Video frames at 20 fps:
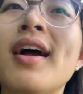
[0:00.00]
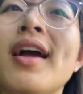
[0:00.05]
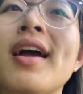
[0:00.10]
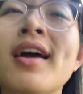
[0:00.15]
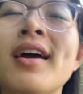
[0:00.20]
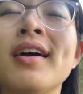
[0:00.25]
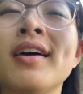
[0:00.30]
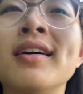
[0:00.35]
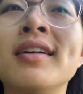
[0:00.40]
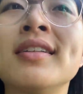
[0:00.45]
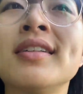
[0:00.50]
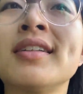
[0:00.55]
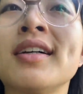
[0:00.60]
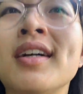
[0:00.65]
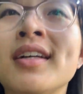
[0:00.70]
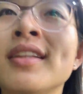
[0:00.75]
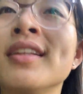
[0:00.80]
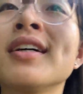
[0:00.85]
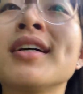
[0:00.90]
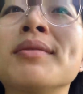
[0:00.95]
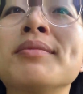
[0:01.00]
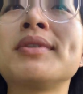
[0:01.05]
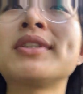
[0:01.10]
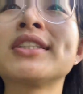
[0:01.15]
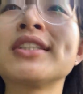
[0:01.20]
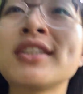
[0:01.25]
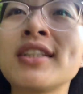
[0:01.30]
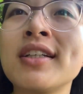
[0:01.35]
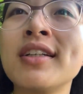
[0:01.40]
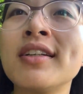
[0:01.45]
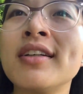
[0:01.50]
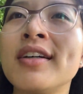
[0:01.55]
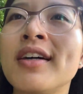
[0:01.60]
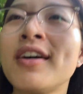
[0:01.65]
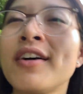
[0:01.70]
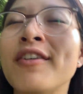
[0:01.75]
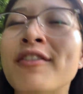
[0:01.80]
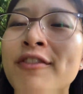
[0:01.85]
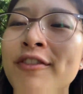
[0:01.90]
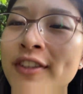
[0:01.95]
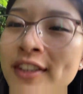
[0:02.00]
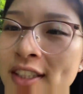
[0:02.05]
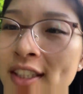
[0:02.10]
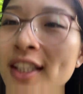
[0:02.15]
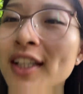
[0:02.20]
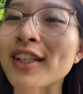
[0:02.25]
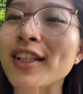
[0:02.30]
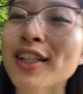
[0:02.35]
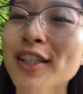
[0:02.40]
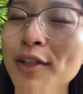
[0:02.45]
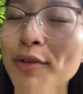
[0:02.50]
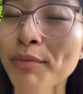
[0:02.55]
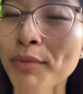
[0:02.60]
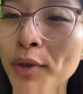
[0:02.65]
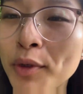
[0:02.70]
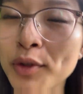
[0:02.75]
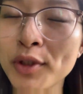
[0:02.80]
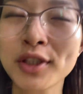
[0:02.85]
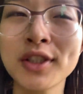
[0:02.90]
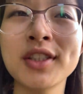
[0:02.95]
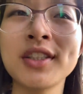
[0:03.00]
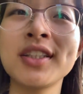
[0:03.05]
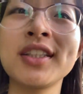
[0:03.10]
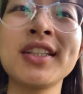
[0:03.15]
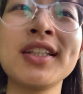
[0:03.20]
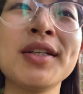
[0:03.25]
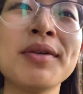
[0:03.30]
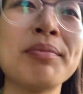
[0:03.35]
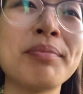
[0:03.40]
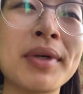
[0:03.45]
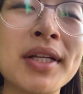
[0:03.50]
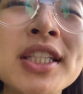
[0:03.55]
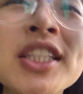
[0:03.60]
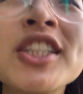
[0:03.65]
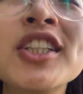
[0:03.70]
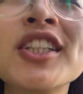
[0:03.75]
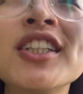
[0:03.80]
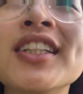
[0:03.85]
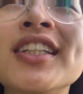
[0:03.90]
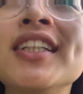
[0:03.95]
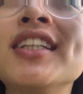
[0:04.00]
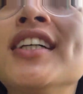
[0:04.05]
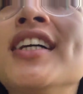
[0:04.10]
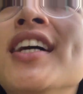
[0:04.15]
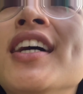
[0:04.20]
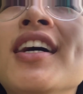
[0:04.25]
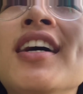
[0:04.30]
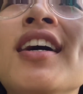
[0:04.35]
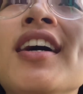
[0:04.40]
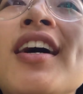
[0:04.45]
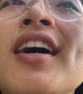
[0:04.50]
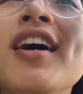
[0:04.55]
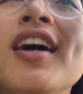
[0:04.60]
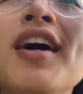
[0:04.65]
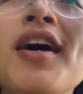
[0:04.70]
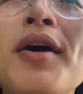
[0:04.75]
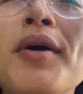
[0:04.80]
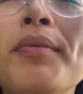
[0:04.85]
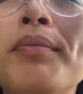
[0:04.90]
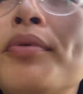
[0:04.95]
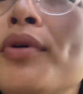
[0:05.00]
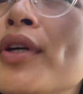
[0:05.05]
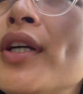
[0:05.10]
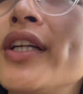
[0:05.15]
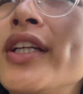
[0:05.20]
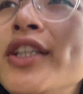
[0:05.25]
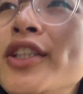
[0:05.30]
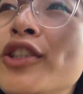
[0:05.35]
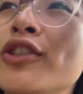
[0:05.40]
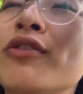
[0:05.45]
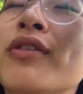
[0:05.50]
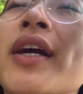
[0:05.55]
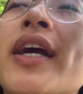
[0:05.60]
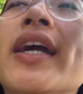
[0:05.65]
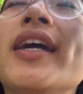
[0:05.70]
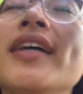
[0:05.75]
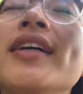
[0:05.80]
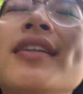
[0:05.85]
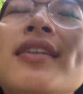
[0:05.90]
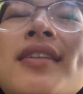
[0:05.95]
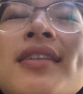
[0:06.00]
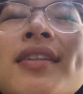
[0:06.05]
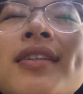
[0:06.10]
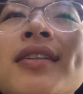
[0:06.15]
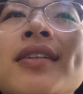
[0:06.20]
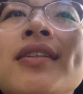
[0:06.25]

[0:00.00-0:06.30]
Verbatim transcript: and I think I'm just physically, emotionally, mentally pretty drained.